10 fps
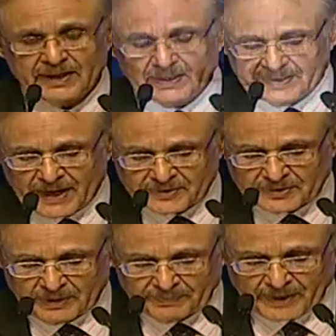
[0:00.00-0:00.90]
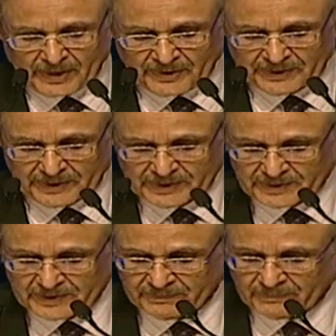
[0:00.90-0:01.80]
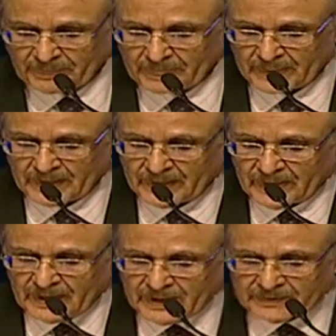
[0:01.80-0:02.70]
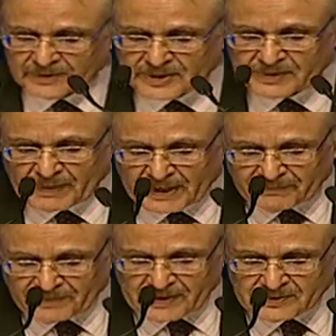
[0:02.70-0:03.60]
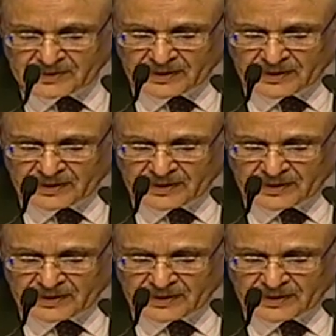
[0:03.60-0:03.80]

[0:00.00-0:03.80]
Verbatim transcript: national priorities. This is manifest